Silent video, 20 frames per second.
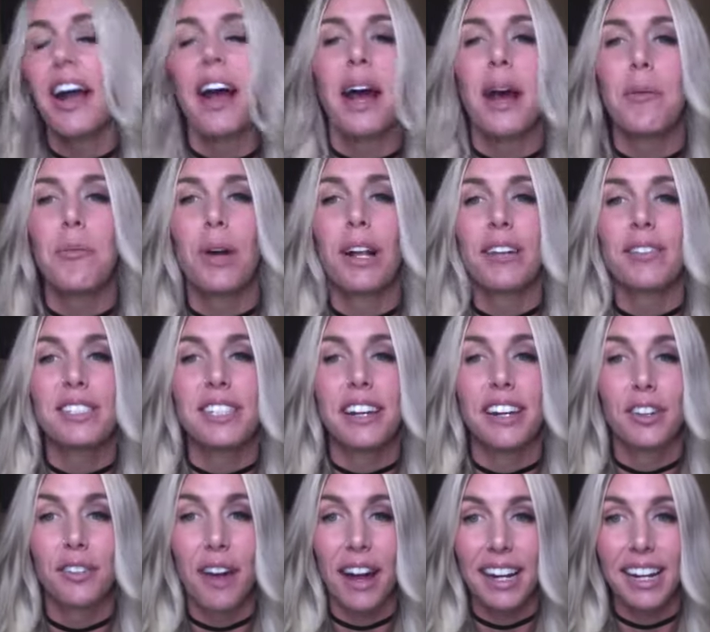while I was
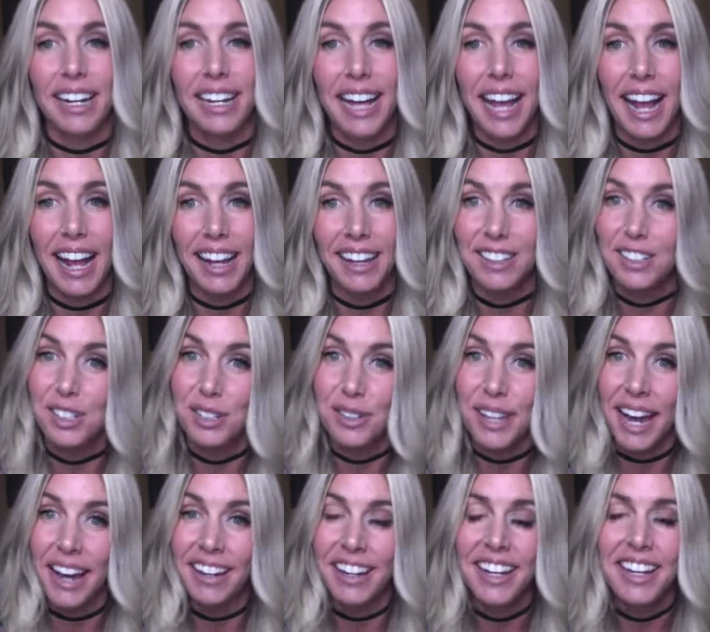getting ready and do
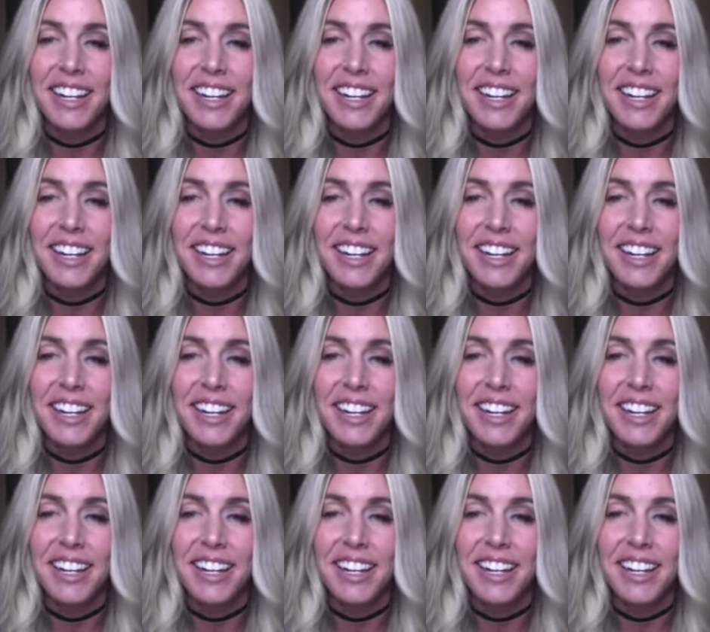that.